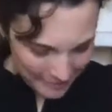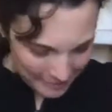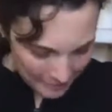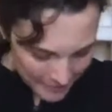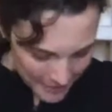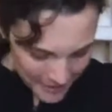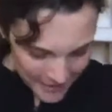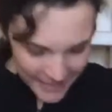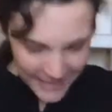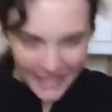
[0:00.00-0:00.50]

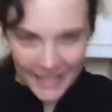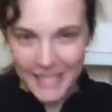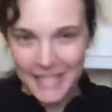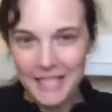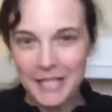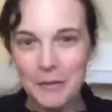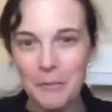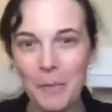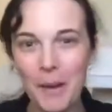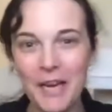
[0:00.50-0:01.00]
which is
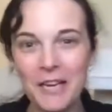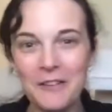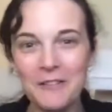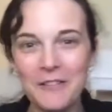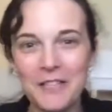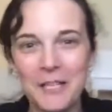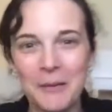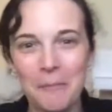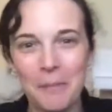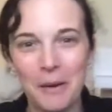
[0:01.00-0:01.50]
the bane
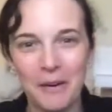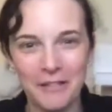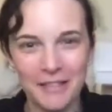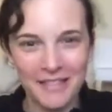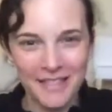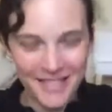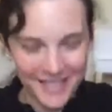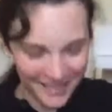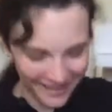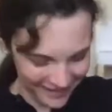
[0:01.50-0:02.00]
of some
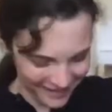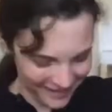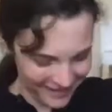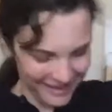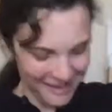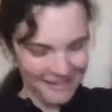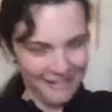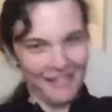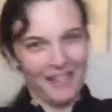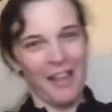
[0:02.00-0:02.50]
parents'
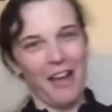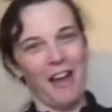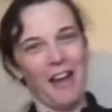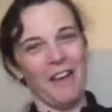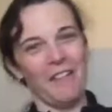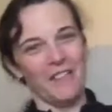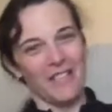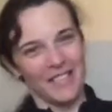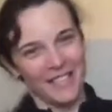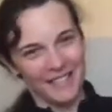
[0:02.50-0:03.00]

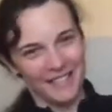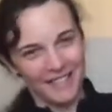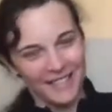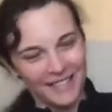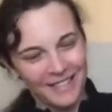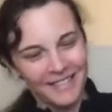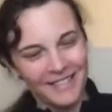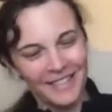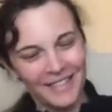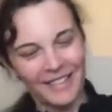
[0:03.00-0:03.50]
lives.
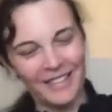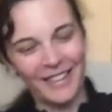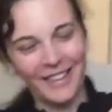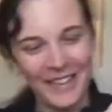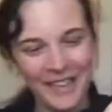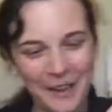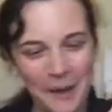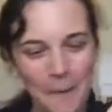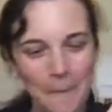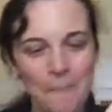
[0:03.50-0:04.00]
All
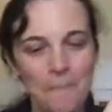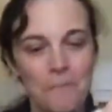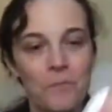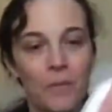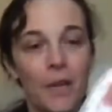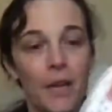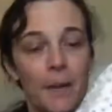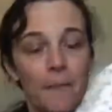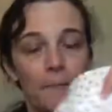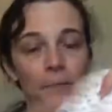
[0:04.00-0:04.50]
right,
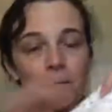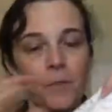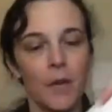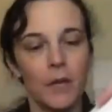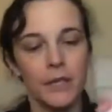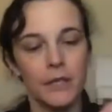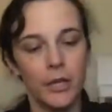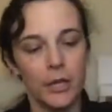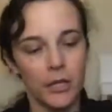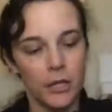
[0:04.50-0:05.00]
okay,
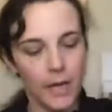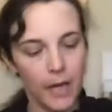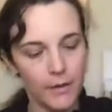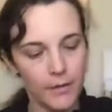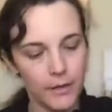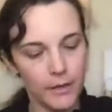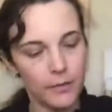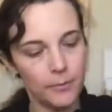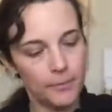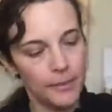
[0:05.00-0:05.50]
so you
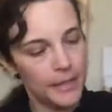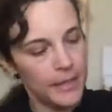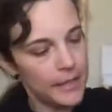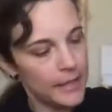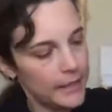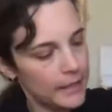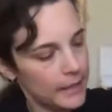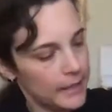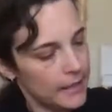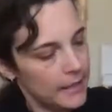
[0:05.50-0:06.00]
have it
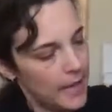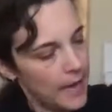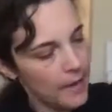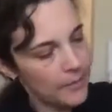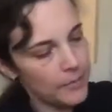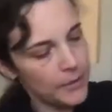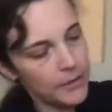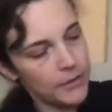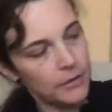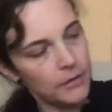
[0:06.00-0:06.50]
completely
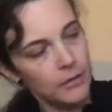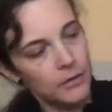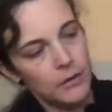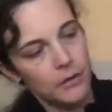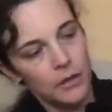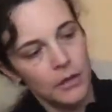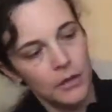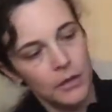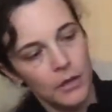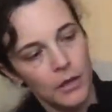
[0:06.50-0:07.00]
unsnapped.
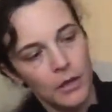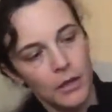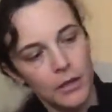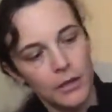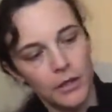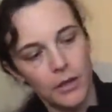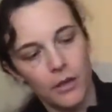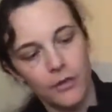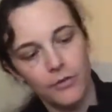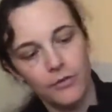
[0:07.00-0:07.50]

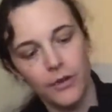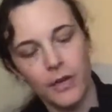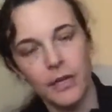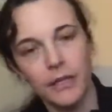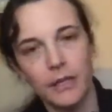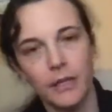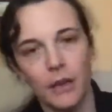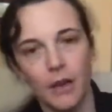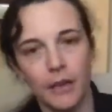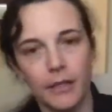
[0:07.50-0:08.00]
It's got
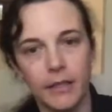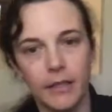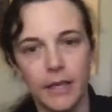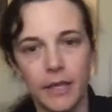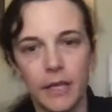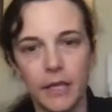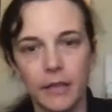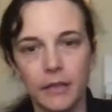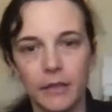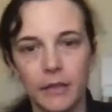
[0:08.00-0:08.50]
3 size
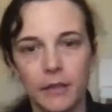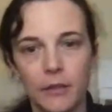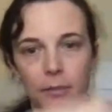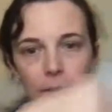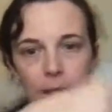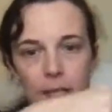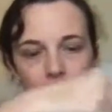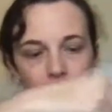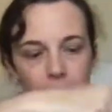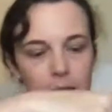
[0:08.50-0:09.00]
settings,
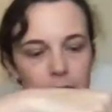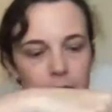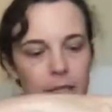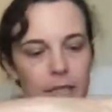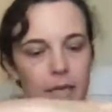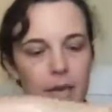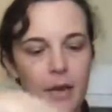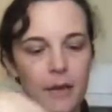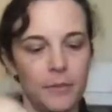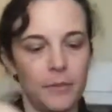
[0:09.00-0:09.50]
completely
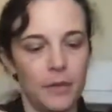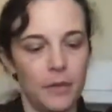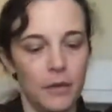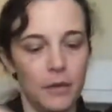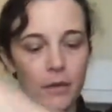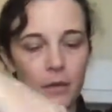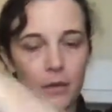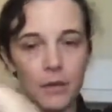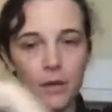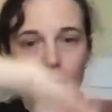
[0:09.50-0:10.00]
unsnapped,
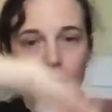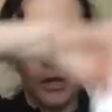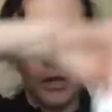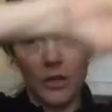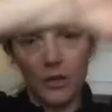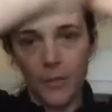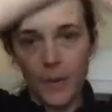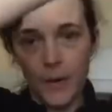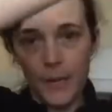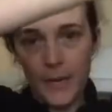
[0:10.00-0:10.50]

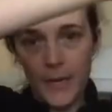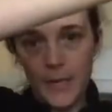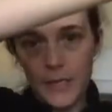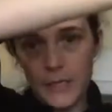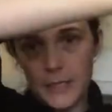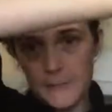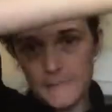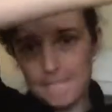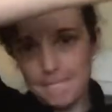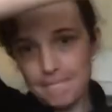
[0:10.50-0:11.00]
and you got a pair of
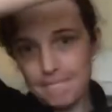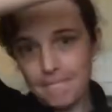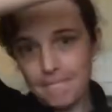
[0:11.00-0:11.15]
pants.